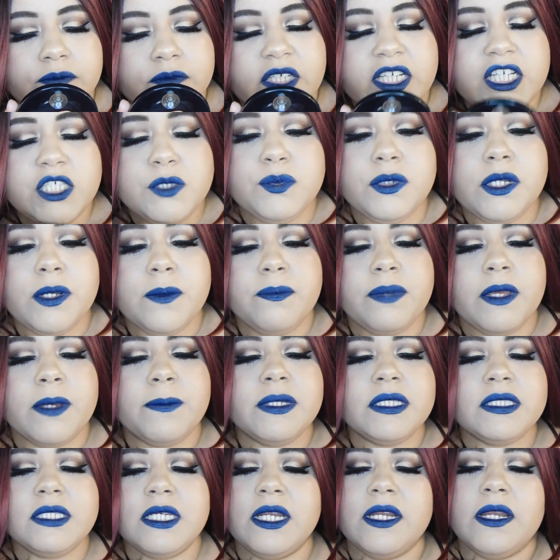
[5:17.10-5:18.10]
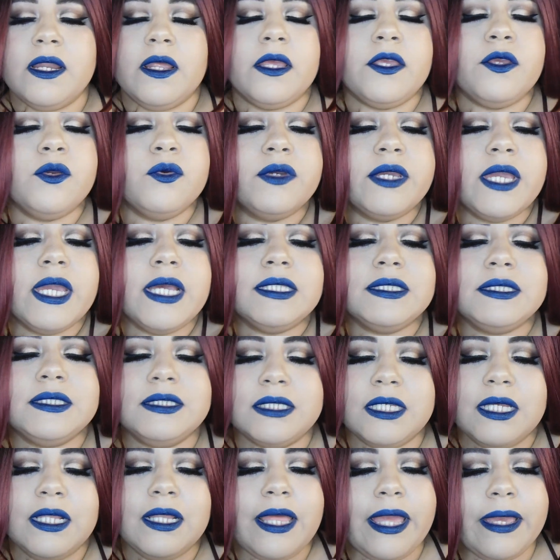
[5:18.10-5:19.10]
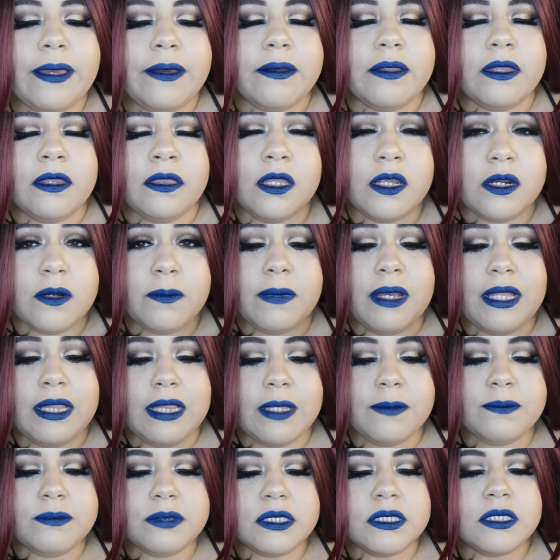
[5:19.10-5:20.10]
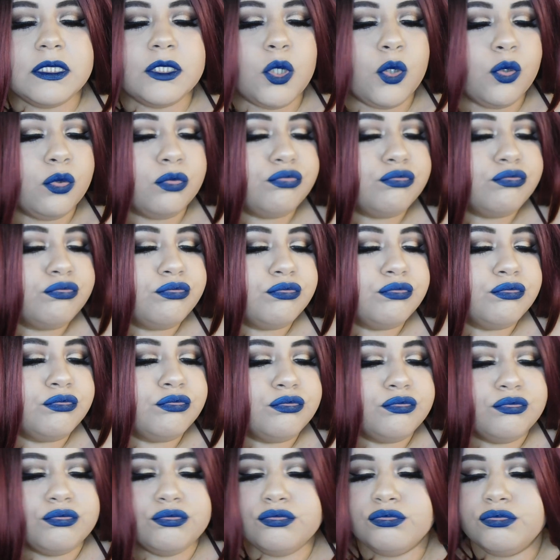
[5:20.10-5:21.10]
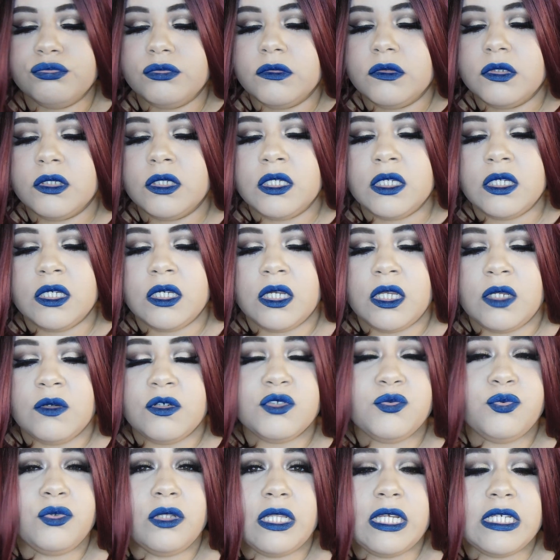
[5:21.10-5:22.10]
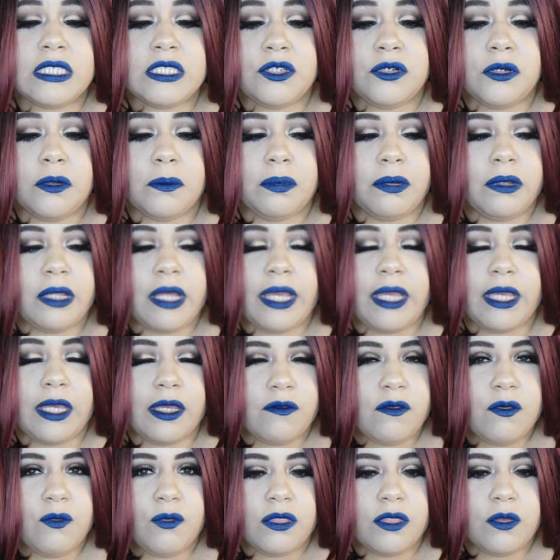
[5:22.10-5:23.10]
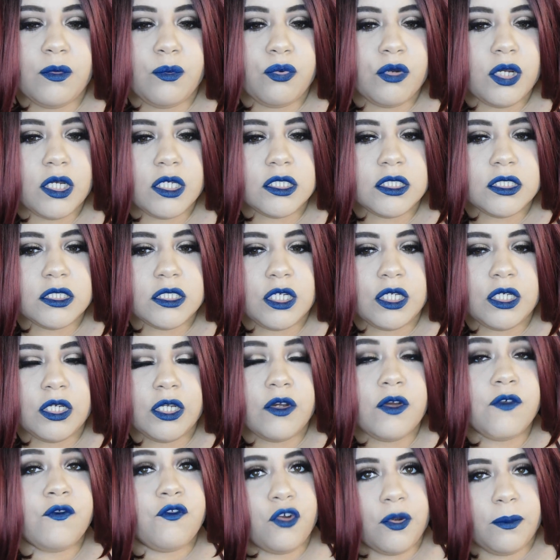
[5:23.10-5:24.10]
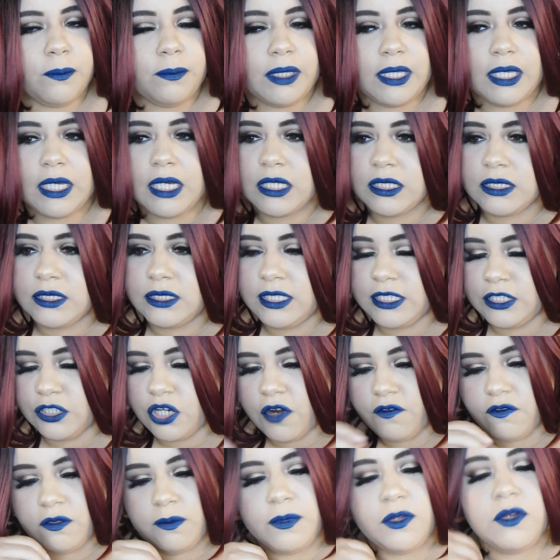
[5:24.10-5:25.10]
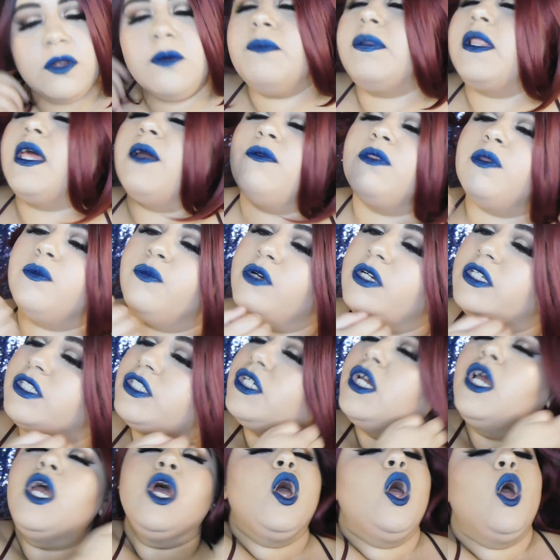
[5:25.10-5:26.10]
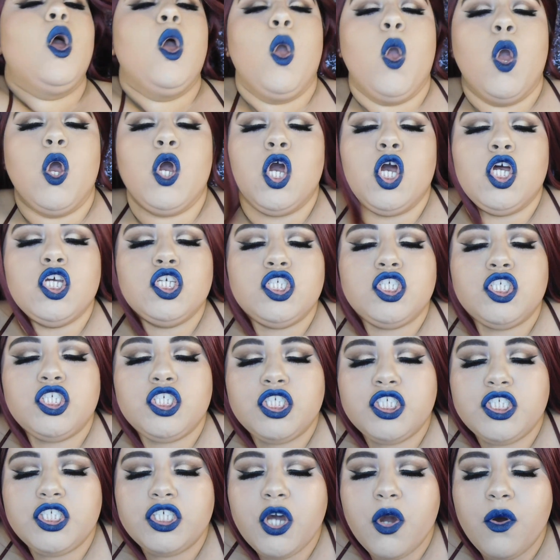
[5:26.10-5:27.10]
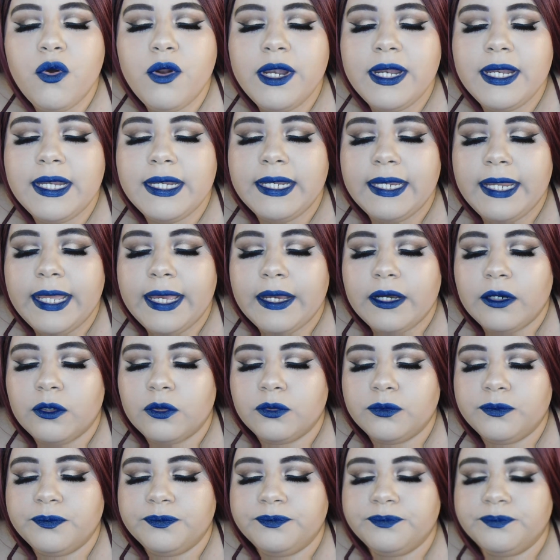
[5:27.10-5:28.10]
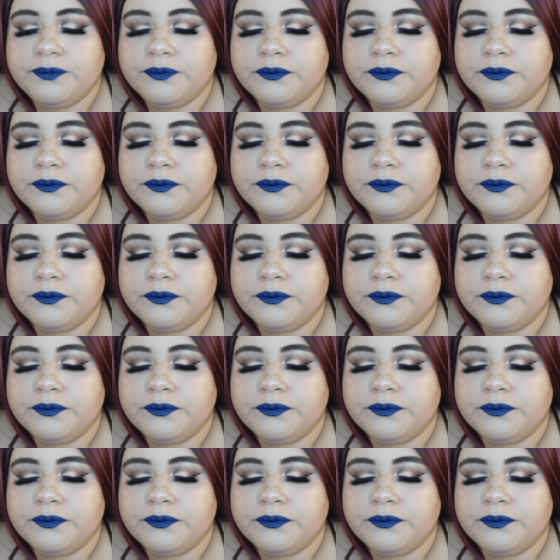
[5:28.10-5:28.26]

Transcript: It is pretty pigmented. You can't see like none of my lips, so it was really easy to apply even with the brush for me because it's hard for me to apply with the brush. So now